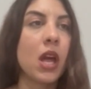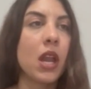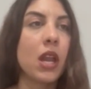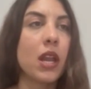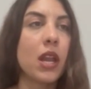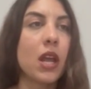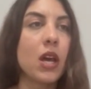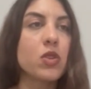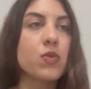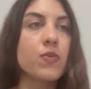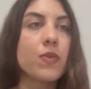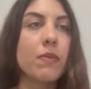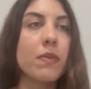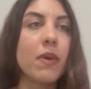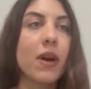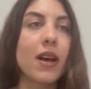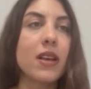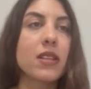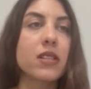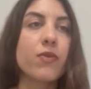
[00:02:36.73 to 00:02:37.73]
Nussbaum
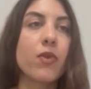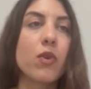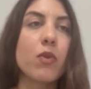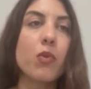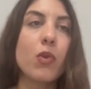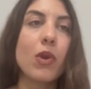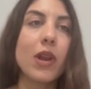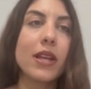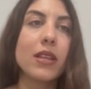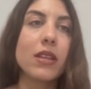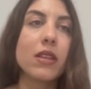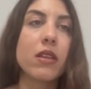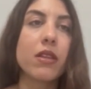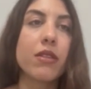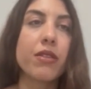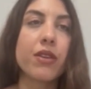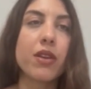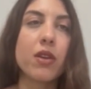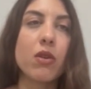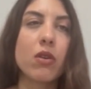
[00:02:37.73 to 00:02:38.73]
has formulated a
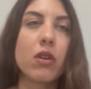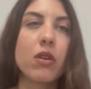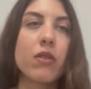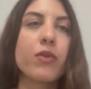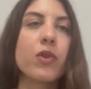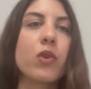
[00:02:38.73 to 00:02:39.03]
theory of